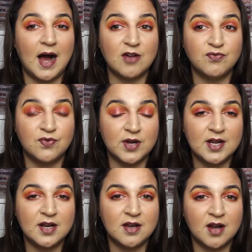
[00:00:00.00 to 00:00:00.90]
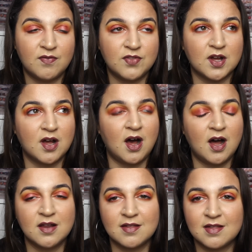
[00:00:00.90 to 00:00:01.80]
I really love the
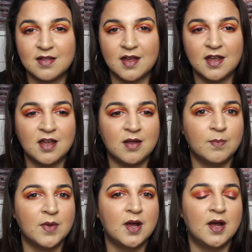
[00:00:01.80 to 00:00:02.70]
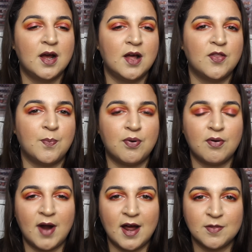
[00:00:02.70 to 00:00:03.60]
colour scheme, the
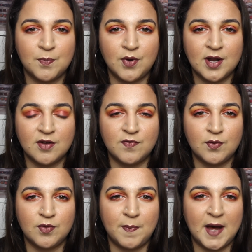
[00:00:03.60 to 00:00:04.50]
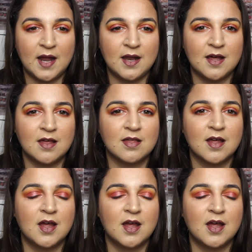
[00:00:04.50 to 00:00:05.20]
price point of all the palettes,